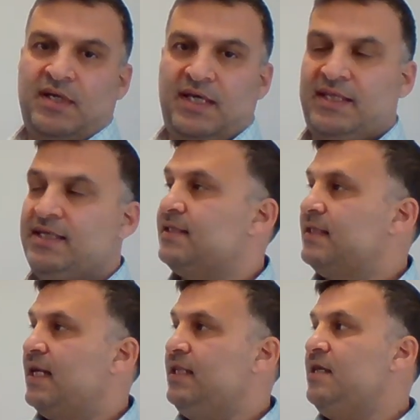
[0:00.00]
It is
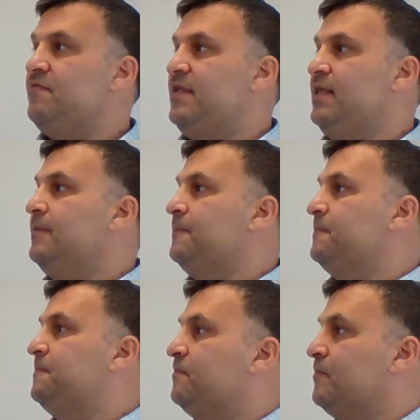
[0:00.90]
a DFD,
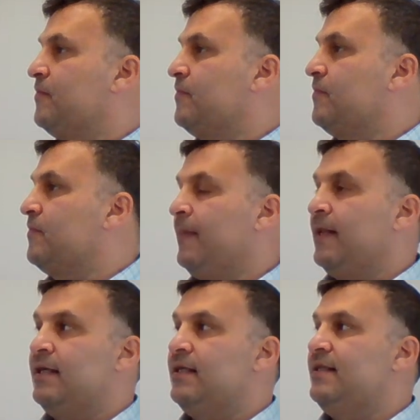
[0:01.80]

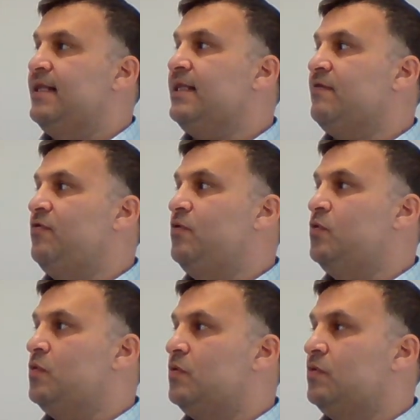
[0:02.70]
data
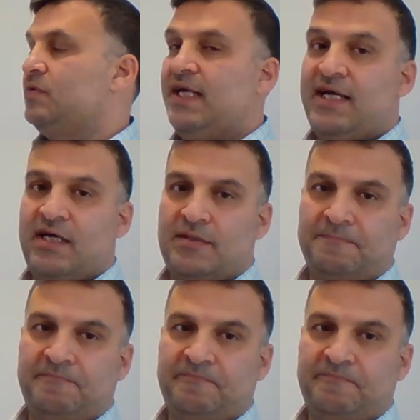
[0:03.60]
flow diagram.